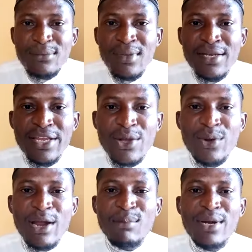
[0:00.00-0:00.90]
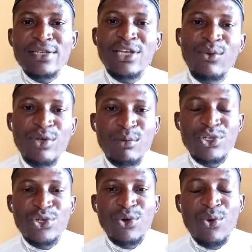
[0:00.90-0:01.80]
They collaborated with the
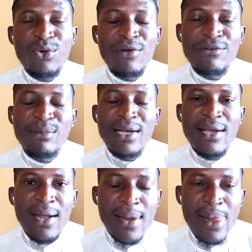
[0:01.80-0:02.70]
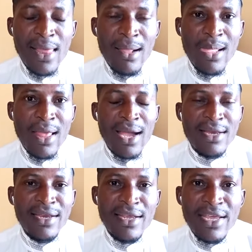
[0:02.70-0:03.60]
Mushrikun of Makkah,
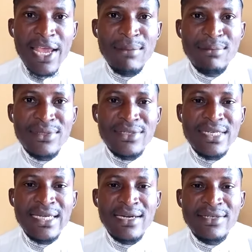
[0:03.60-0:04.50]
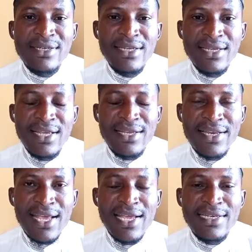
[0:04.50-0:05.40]
and they came secretly.
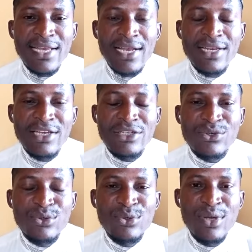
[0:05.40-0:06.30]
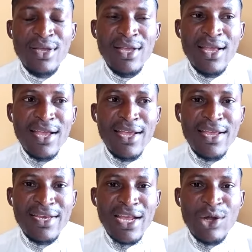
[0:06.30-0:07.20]
They entered into
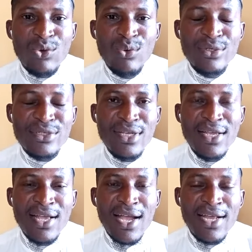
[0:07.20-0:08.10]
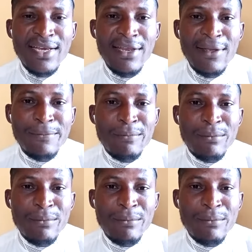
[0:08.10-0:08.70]
their route, and they,